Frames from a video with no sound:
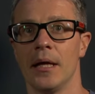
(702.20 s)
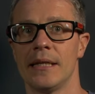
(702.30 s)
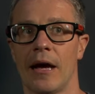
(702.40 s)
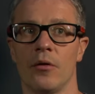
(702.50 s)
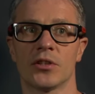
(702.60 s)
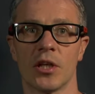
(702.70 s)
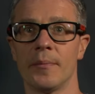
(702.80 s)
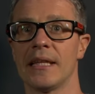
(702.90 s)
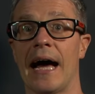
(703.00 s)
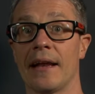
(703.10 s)
Now, some
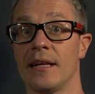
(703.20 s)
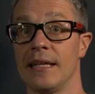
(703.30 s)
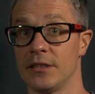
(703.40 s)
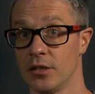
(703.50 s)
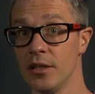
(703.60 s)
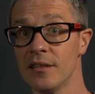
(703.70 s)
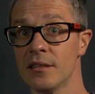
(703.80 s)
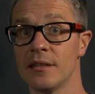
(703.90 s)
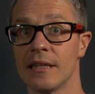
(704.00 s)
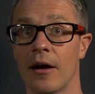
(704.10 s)
of the handlings are good.
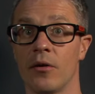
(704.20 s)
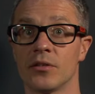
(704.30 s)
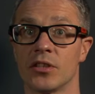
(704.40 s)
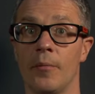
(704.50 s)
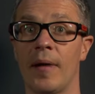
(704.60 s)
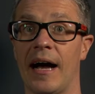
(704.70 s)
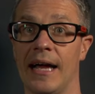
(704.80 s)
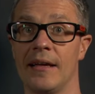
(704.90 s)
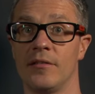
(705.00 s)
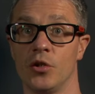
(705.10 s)
Now, some
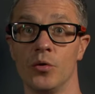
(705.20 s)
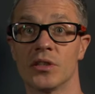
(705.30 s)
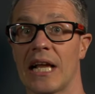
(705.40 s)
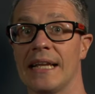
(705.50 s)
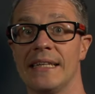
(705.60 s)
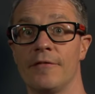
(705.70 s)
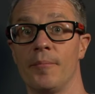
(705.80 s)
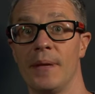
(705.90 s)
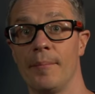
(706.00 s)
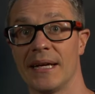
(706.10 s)
I do slightly
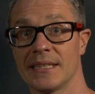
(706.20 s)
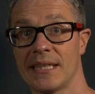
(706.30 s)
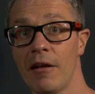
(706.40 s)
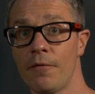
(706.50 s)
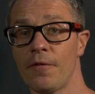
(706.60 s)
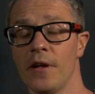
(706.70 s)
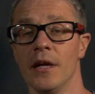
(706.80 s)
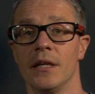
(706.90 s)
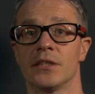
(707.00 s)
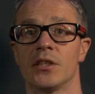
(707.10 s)
differently myself.
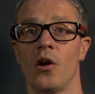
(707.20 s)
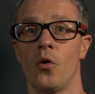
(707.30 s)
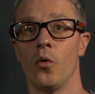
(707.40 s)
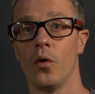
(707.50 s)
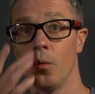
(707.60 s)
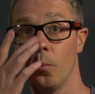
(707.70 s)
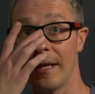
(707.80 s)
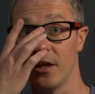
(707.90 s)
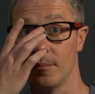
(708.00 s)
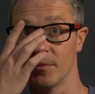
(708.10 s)
So when
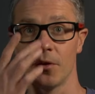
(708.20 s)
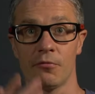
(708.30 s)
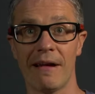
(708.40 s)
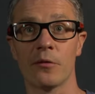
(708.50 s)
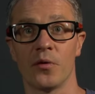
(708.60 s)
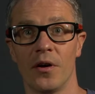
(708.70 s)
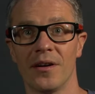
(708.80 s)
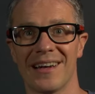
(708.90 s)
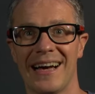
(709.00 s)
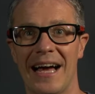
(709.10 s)
it comes to thread
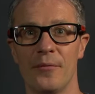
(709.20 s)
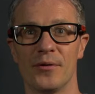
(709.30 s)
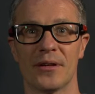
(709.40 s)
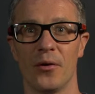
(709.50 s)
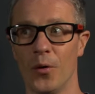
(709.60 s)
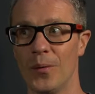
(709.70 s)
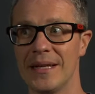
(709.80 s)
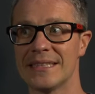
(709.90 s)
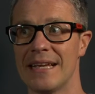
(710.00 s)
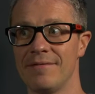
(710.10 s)
work, I would
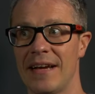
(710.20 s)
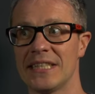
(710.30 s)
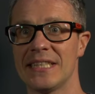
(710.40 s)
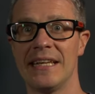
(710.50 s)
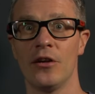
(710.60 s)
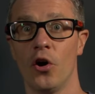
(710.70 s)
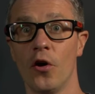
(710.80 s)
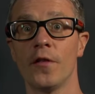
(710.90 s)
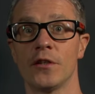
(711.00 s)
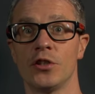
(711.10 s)
always invest in
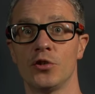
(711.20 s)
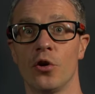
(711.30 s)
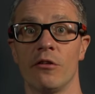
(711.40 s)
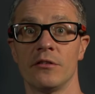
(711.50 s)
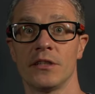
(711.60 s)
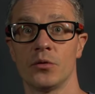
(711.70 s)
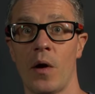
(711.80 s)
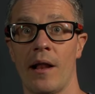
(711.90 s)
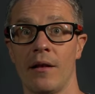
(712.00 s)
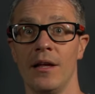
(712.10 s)
other tutorials as
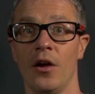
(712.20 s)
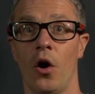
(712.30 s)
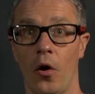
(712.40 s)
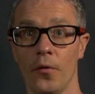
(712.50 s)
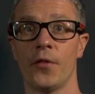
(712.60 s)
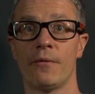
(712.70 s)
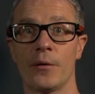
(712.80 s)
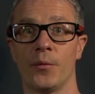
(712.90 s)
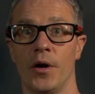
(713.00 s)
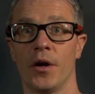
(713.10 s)
well on
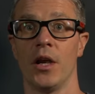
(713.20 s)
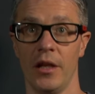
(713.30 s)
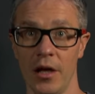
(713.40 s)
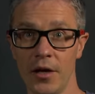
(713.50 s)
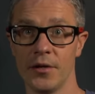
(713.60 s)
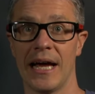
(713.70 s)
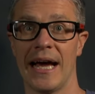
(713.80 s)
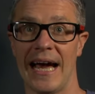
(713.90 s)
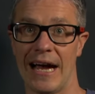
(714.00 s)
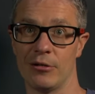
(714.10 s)
thread work. Learn
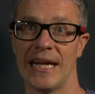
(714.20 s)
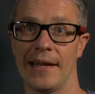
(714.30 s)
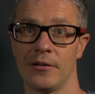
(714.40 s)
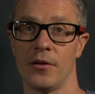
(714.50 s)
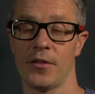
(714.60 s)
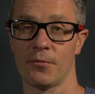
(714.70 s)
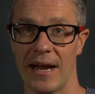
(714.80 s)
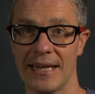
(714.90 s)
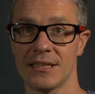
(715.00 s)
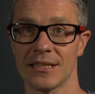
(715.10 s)
how to handle
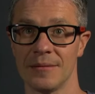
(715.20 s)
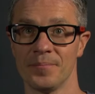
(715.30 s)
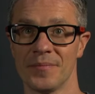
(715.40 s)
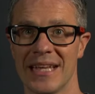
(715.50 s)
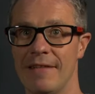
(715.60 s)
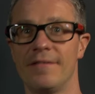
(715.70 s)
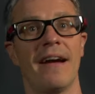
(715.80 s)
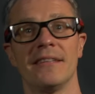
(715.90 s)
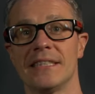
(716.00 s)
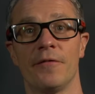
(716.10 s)
threads in
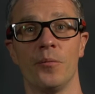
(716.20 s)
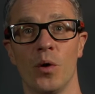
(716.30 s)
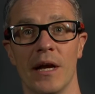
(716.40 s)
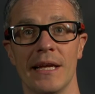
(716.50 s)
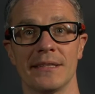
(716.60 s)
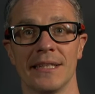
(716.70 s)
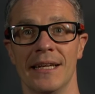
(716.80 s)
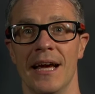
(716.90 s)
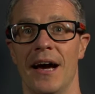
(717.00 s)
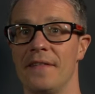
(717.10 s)
various different ways.
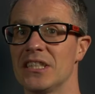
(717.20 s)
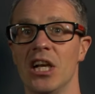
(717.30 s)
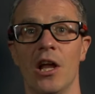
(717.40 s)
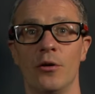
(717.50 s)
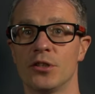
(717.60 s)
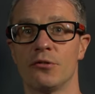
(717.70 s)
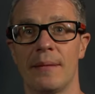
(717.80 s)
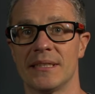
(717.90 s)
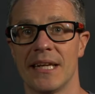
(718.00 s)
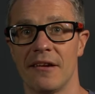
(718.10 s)
And there's loads of great
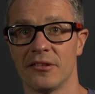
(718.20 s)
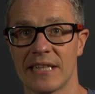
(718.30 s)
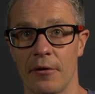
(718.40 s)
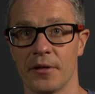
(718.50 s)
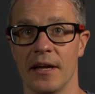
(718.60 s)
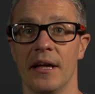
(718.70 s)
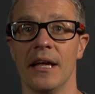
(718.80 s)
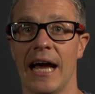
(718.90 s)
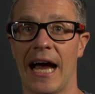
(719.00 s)
materials out there.